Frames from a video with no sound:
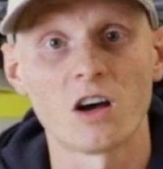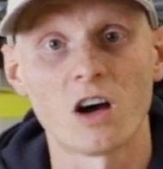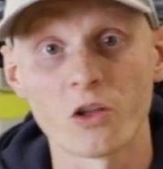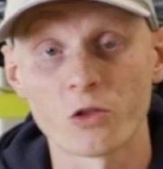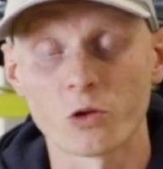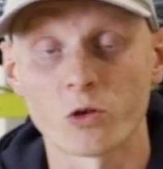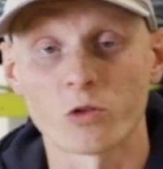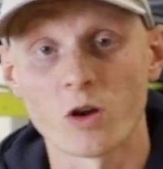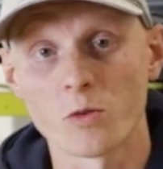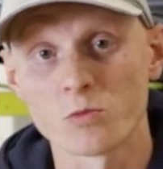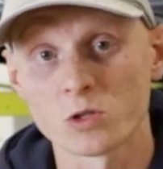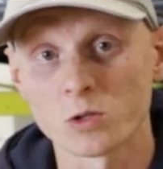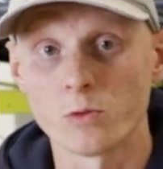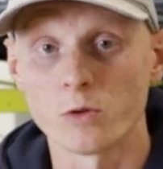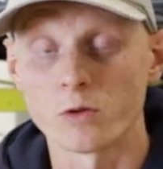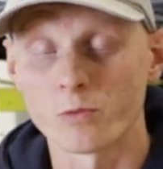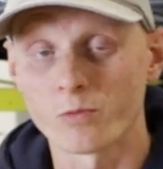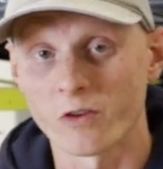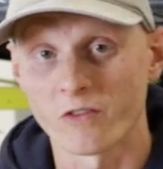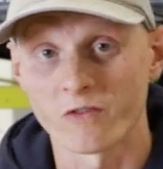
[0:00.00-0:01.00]
other
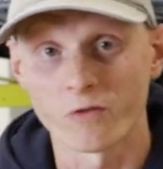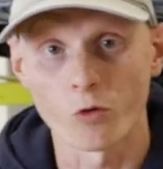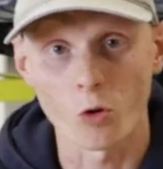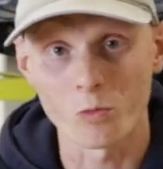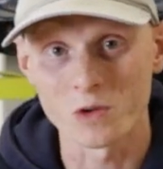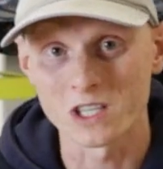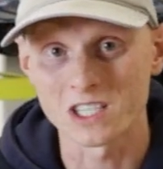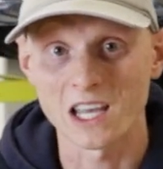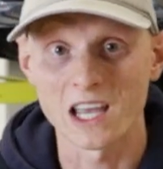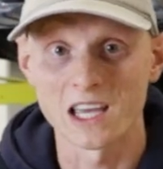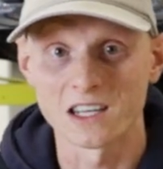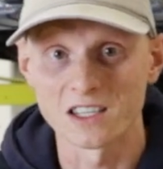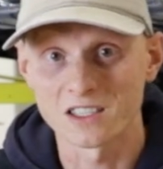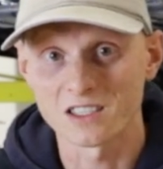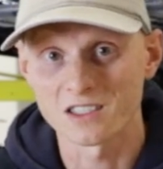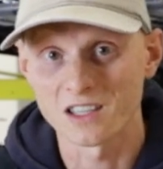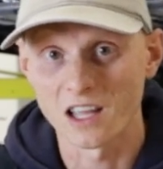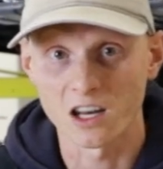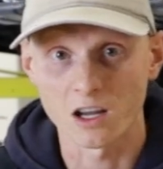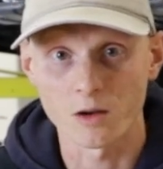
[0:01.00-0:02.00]
GrimmSpeed performance and
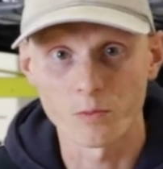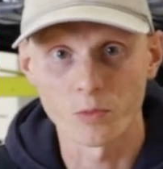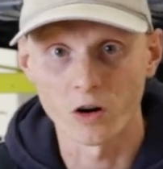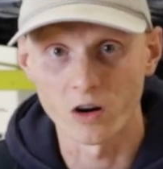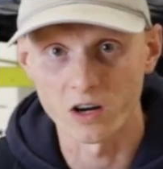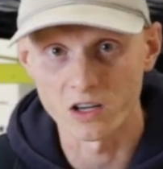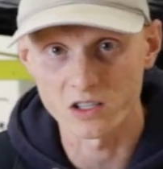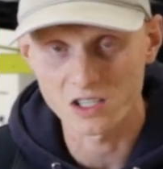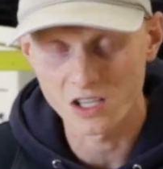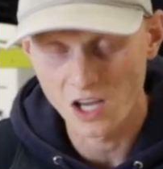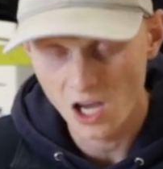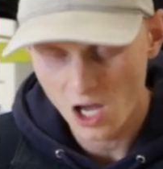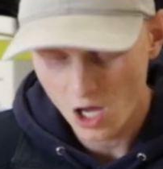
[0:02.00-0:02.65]
aesthetic parts.